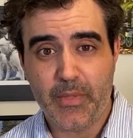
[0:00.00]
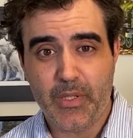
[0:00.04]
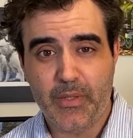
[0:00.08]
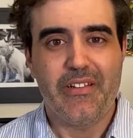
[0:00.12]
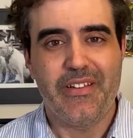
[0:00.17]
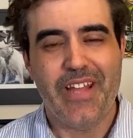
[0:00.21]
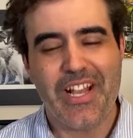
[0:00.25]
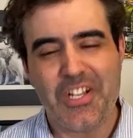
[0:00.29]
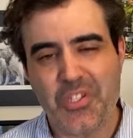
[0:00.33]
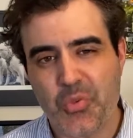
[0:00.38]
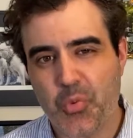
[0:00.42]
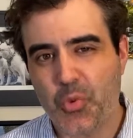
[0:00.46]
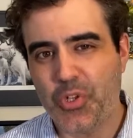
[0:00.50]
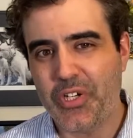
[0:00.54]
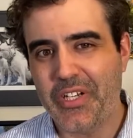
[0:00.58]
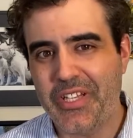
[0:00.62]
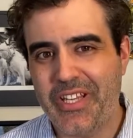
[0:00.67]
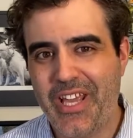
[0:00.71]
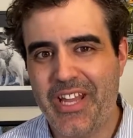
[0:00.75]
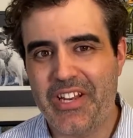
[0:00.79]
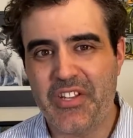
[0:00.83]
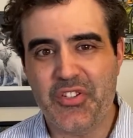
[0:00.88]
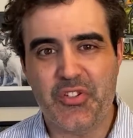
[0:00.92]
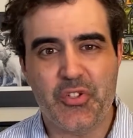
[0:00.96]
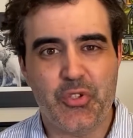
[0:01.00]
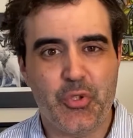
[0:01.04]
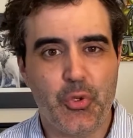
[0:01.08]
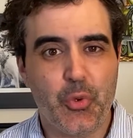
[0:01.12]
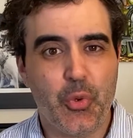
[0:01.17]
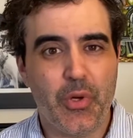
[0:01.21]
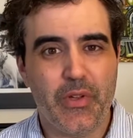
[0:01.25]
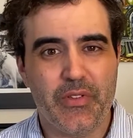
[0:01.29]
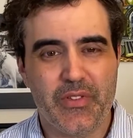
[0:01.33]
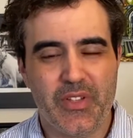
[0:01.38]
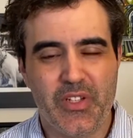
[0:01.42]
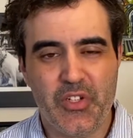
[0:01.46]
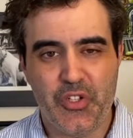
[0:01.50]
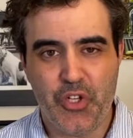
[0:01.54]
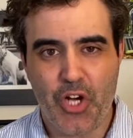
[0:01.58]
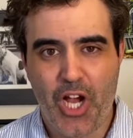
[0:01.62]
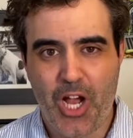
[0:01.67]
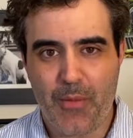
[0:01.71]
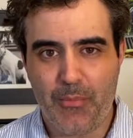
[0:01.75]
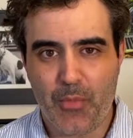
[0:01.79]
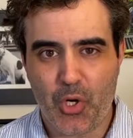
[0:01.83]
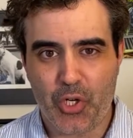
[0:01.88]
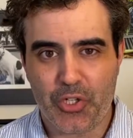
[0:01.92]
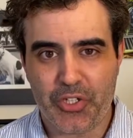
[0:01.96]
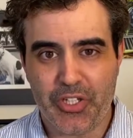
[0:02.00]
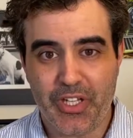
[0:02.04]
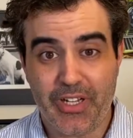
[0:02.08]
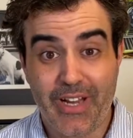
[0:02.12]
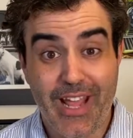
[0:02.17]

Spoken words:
Next, we're going to get into the job market.